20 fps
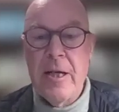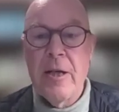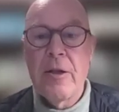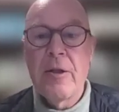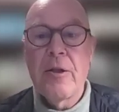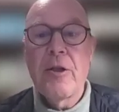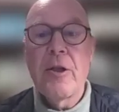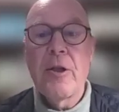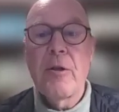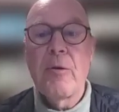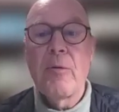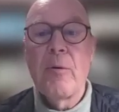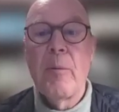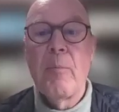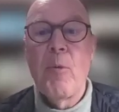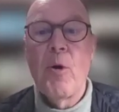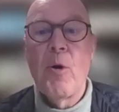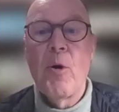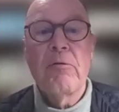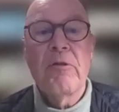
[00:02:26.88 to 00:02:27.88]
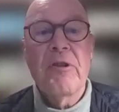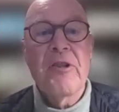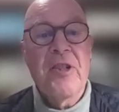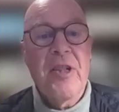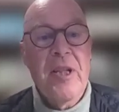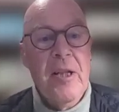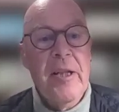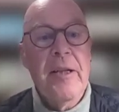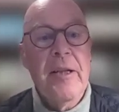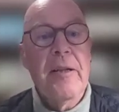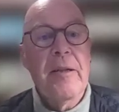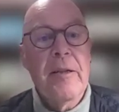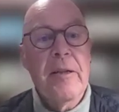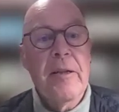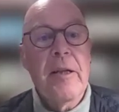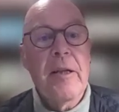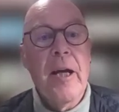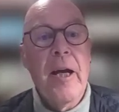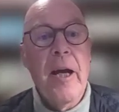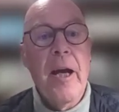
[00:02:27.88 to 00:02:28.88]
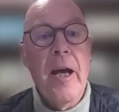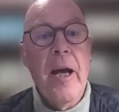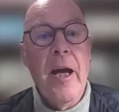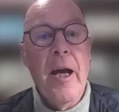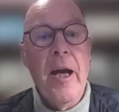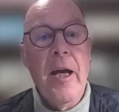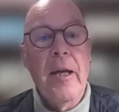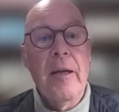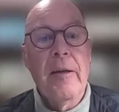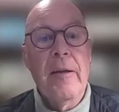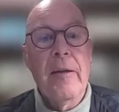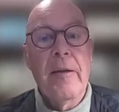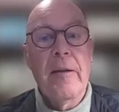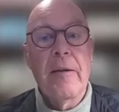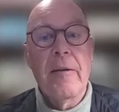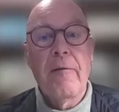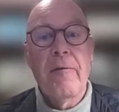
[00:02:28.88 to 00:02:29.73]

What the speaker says: to a more resilient and